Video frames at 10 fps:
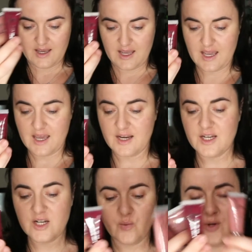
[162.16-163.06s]

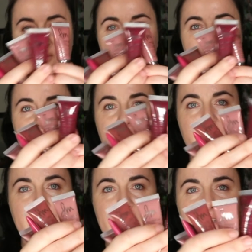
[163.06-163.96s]
and we will be
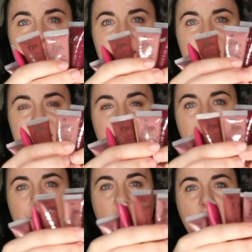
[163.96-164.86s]
mixing these
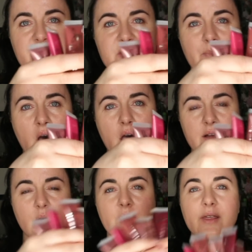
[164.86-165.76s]
up on the
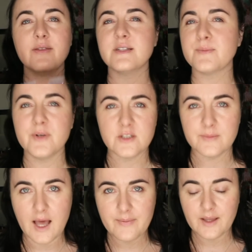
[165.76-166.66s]
spot with
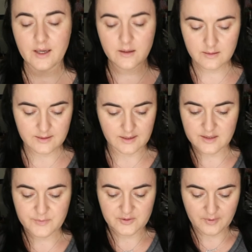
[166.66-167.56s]
disposable applicators and
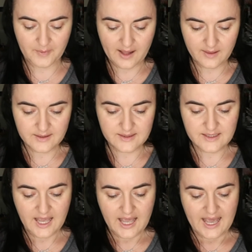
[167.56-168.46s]
disposable palettes,
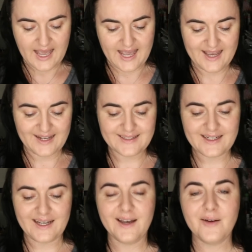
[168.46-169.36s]
and
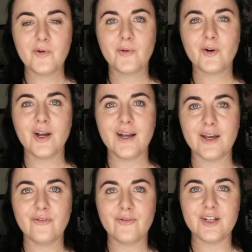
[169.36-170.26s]
creating
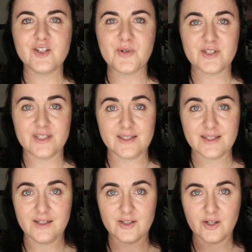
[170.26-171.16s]
it for each person's
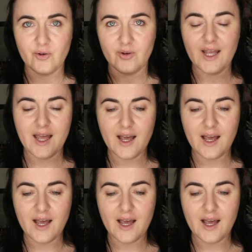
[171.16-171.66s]
skin tone.